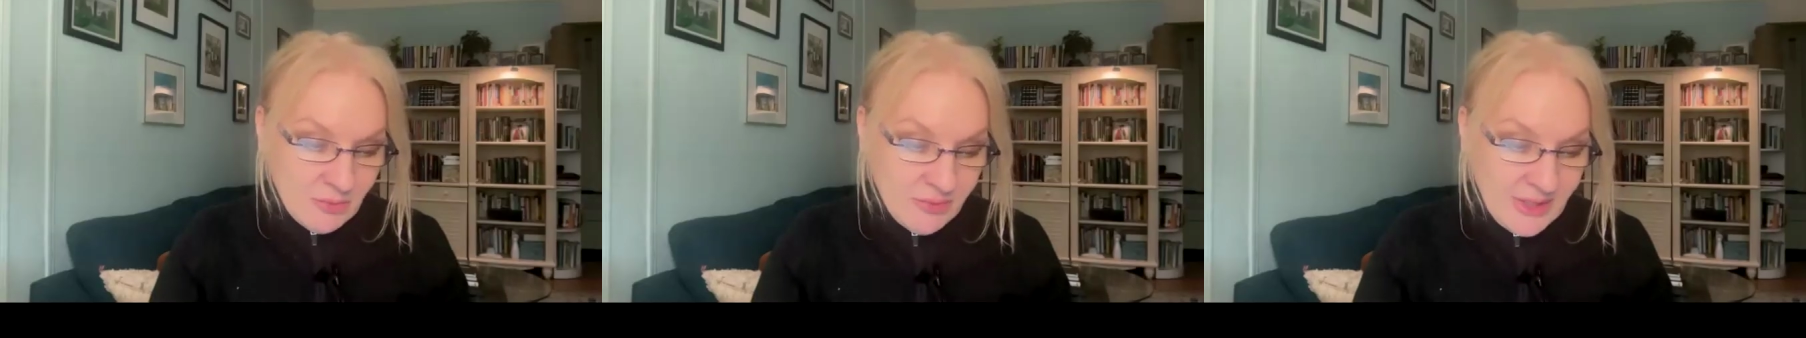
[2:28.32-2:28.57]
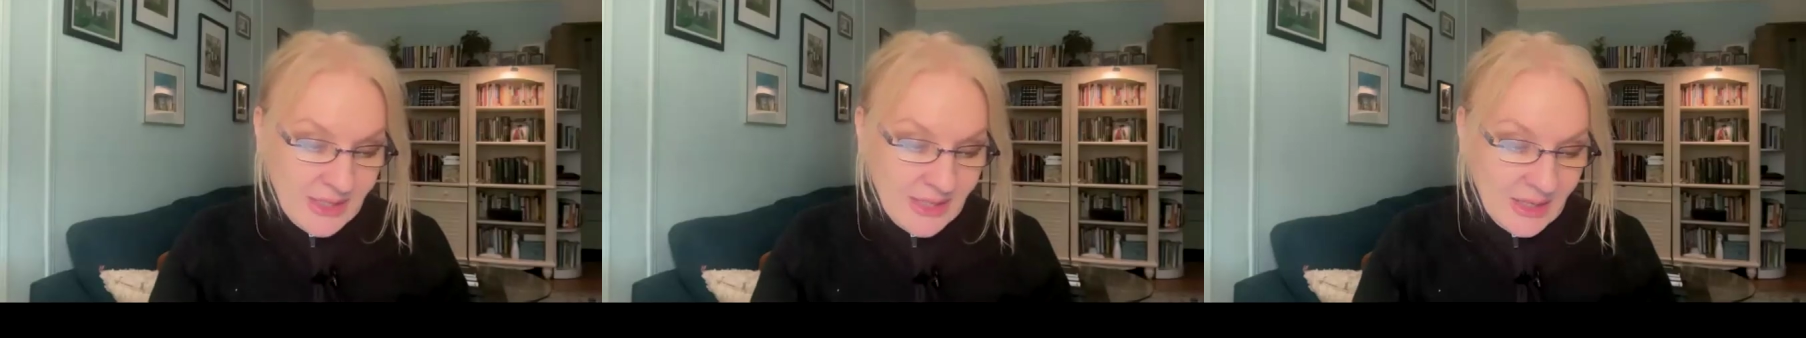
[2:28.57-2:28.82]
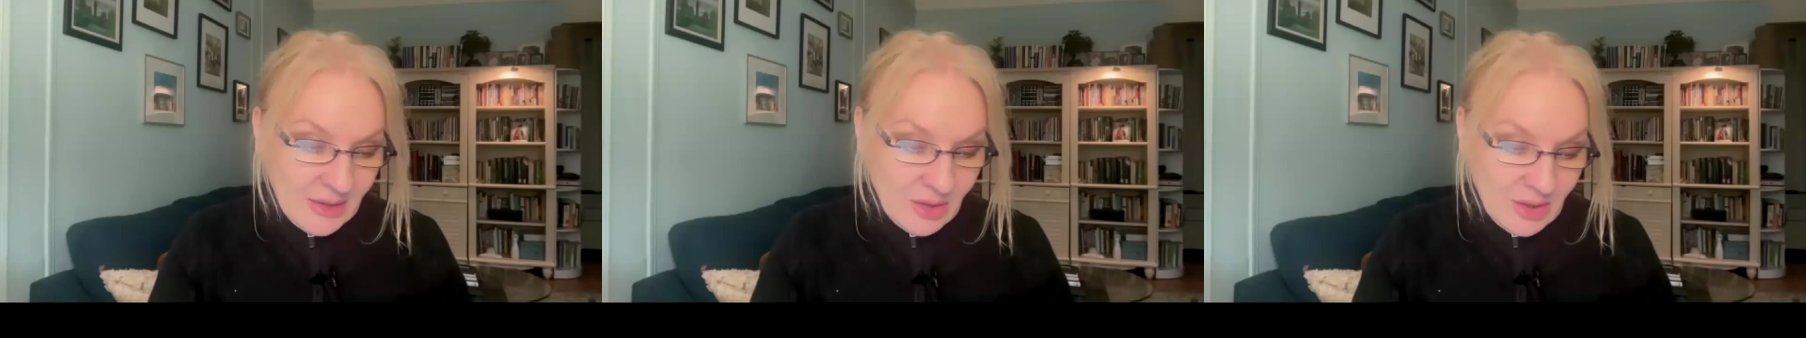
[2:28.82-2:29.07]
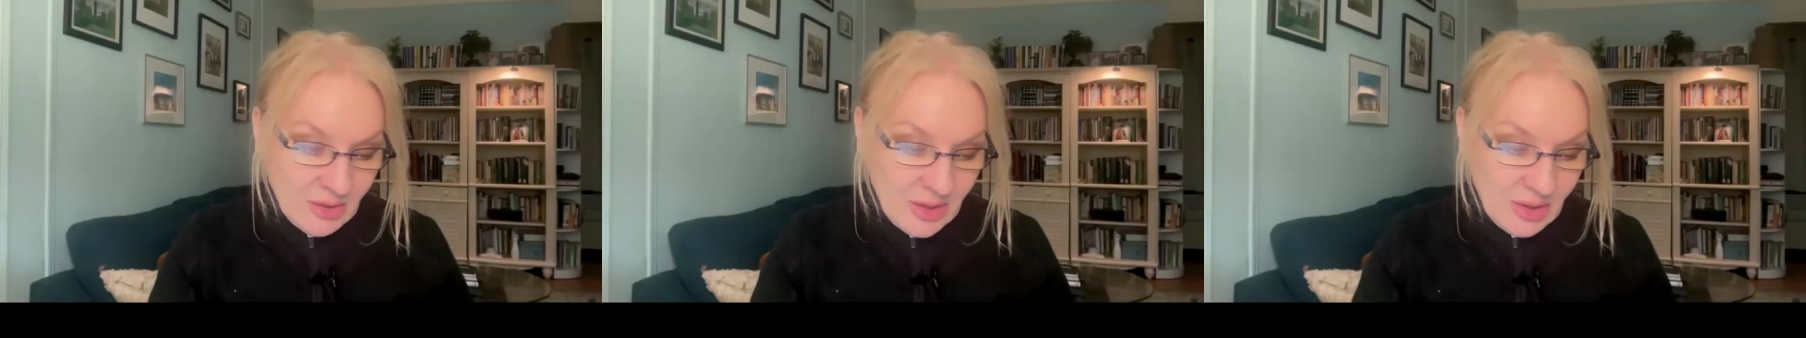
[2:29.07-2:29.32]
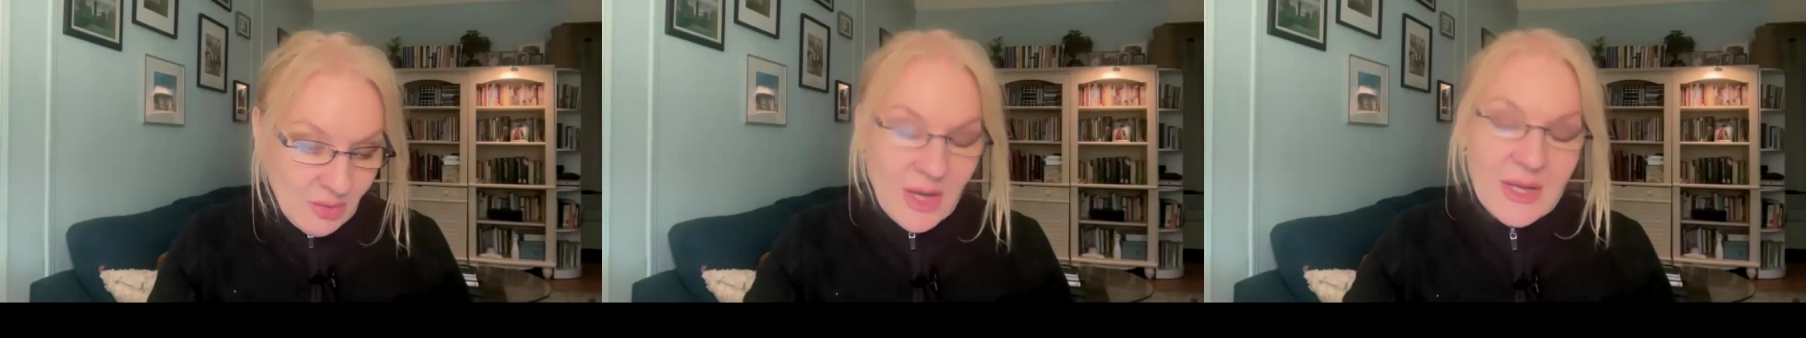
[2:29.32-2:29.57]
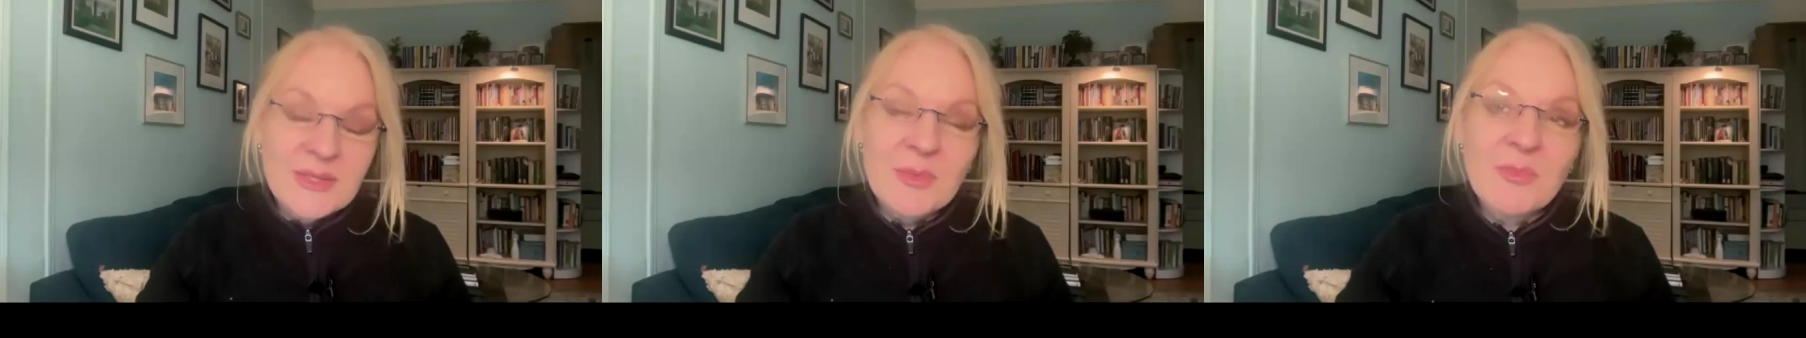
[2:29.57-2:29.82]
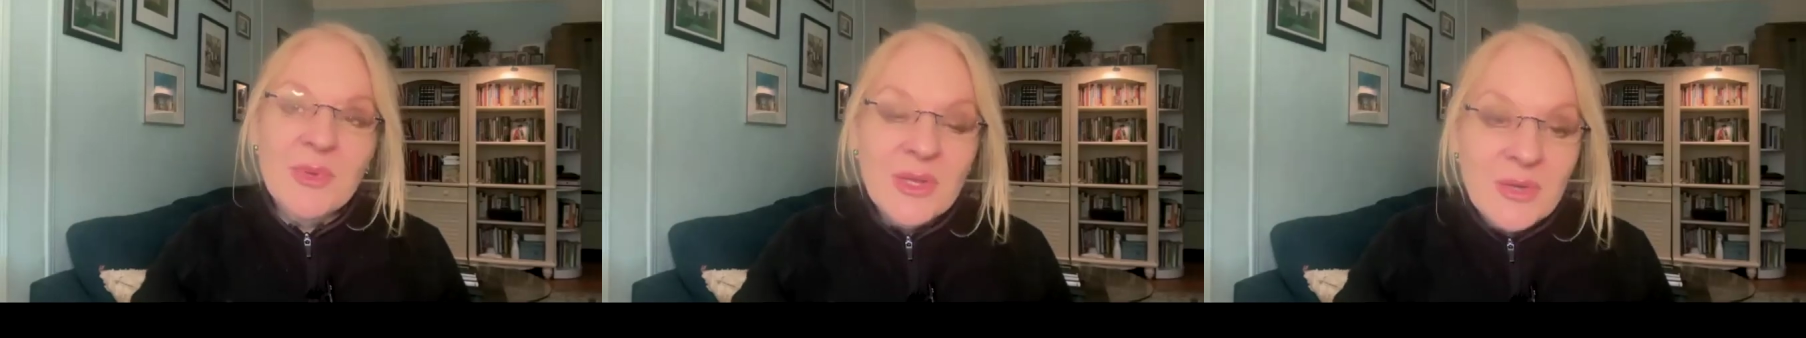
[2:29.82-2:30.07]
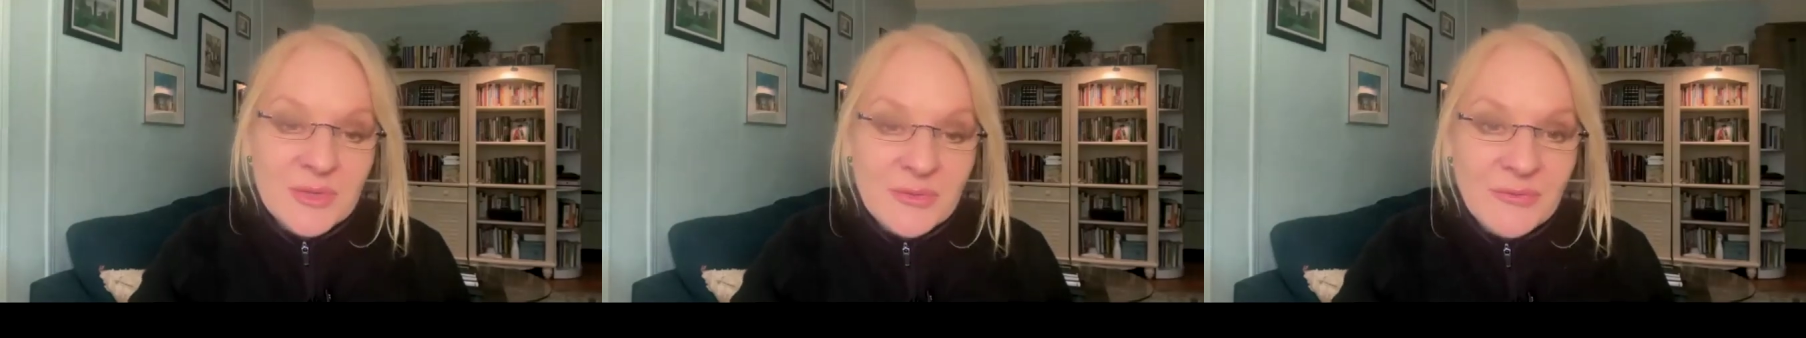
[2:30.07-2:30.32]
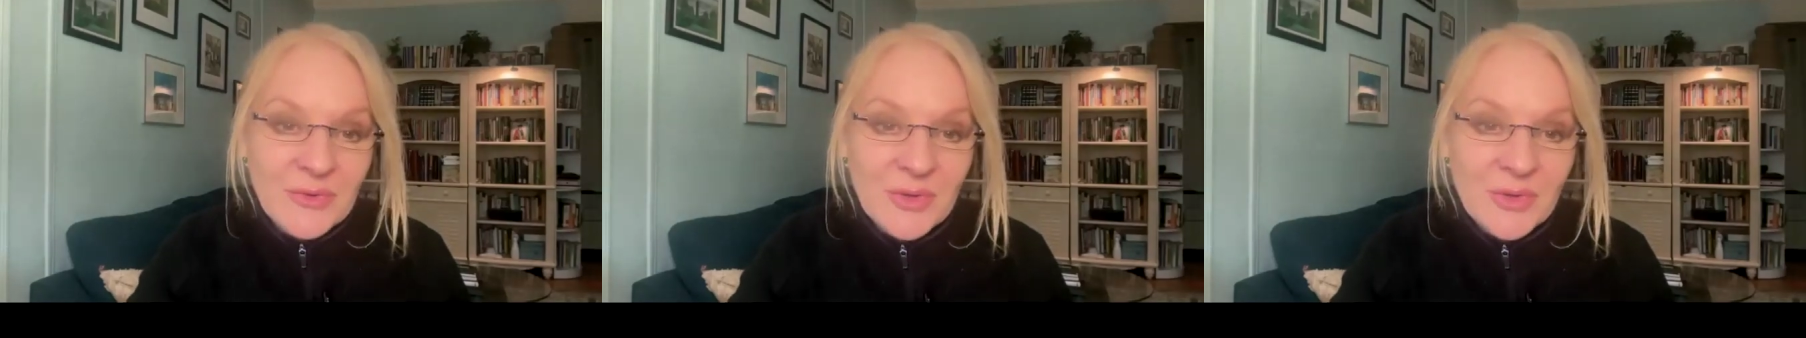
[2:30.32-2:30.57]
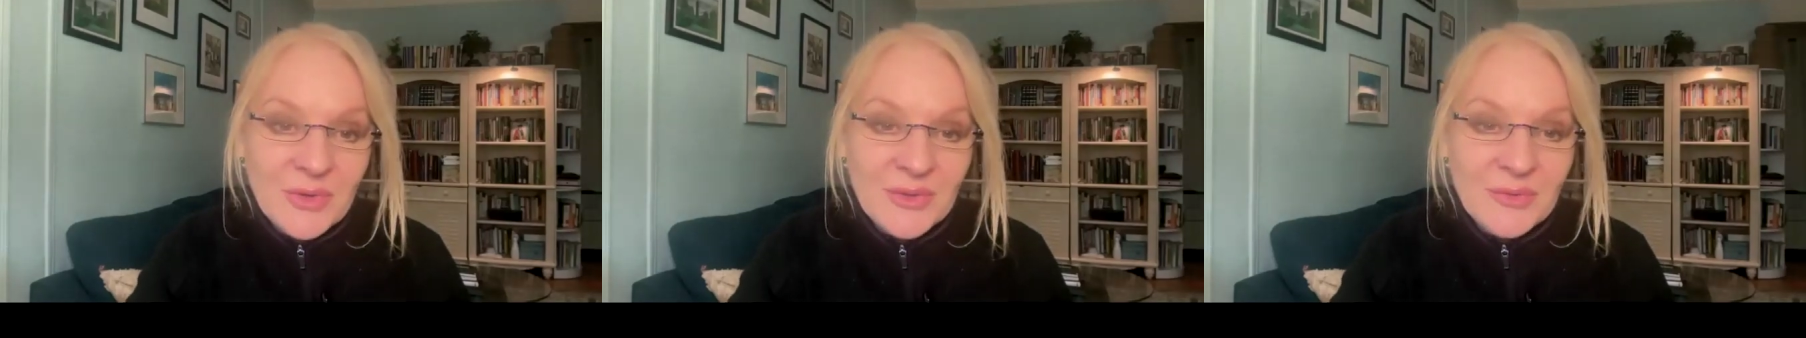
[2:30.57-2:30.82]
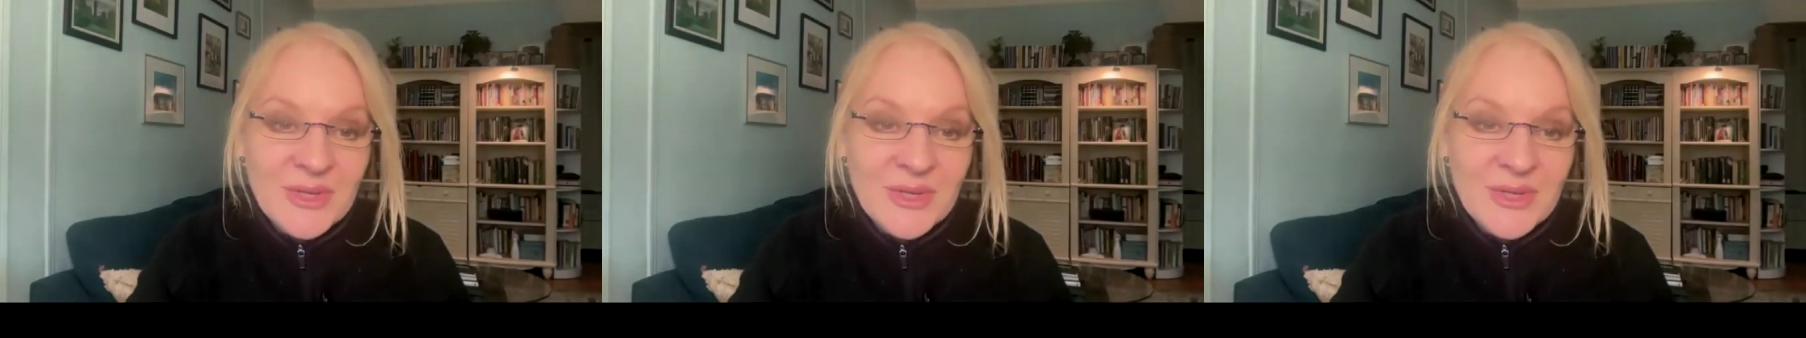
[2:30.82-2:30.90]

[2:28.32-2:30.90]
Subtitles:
really, it's a beautiful.